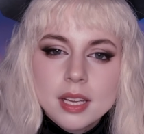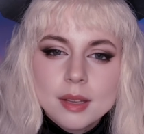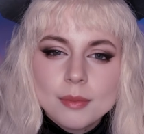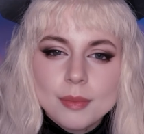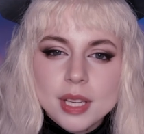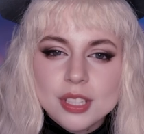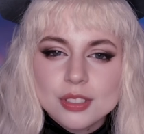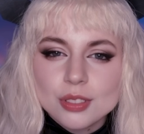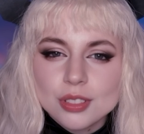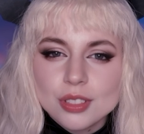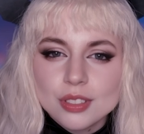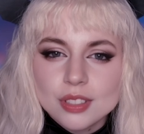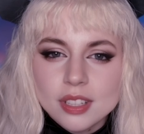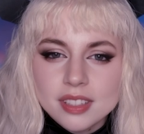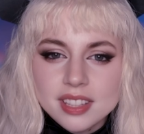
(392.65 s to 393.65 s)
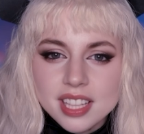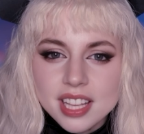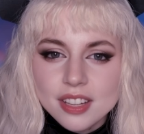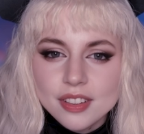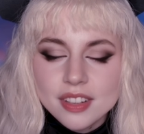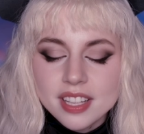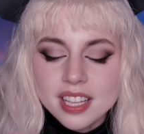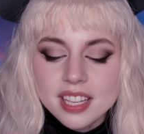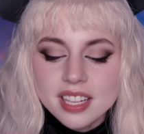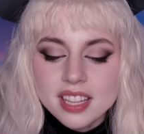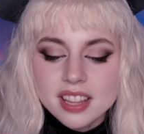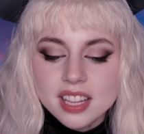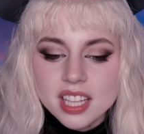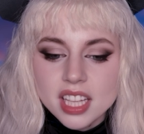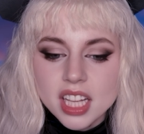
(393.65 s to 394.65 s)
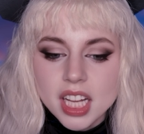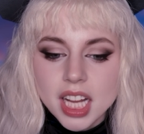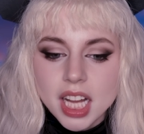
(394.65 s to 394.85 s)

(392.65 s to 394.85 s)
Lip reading: Make sure you're not carrying anything